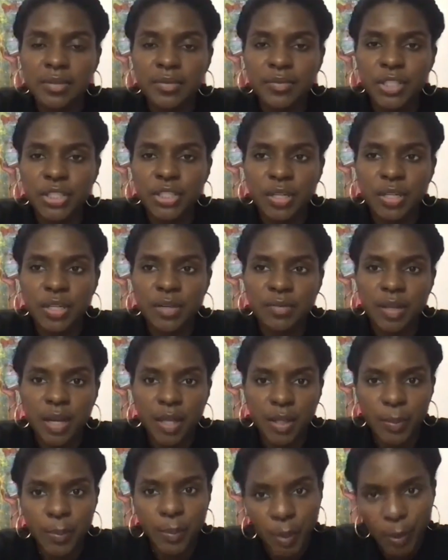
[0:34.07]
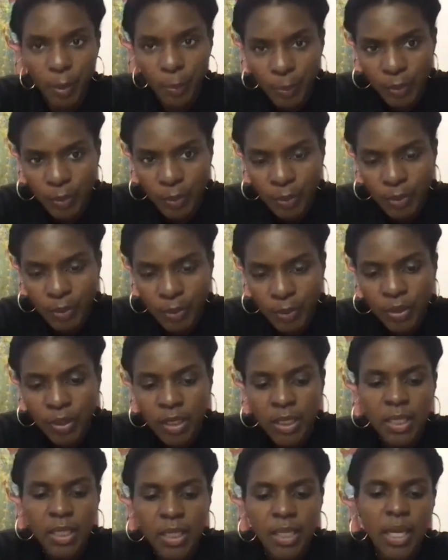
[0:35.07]
version of The Color Purple.
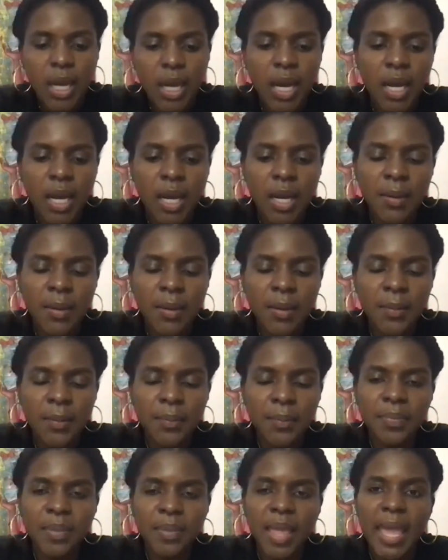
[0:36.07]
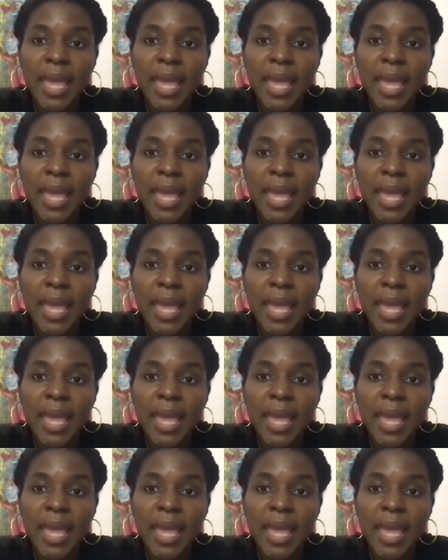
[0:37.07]
And